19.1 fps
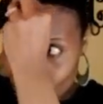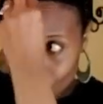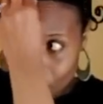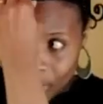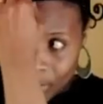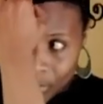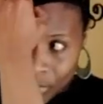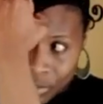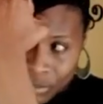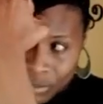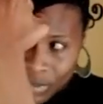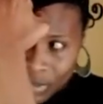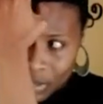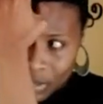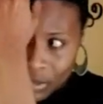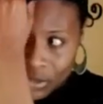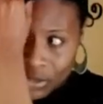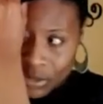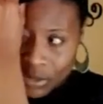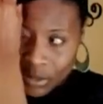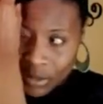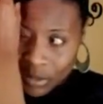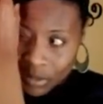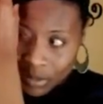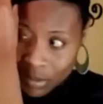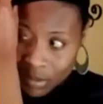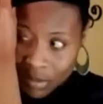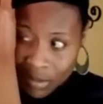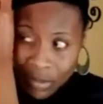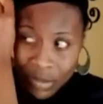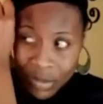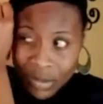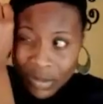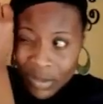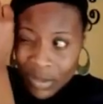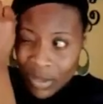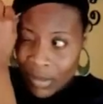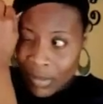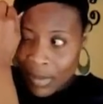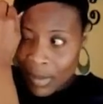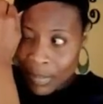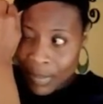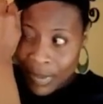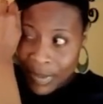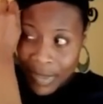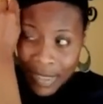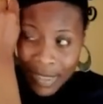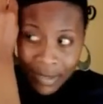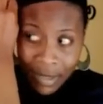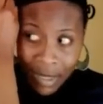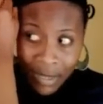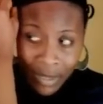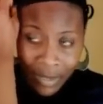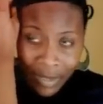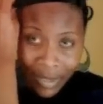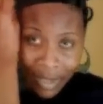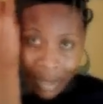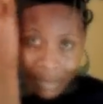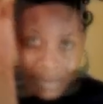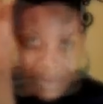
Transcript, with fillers: poof up too much. So let me put these on and